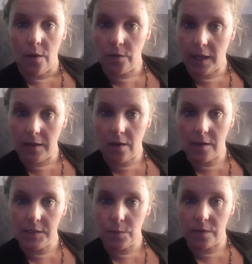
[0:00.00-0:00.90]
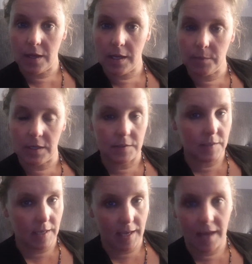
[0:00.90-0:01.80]
okay, guys, with that, I'm going to
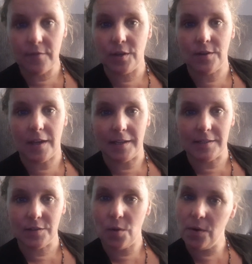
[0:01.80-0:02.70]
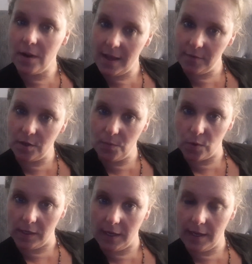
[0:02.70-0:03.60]
say have a good night or have a good
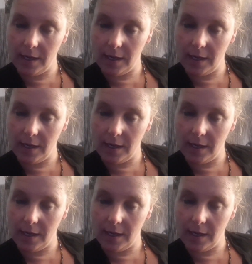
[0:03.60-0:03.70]
morning.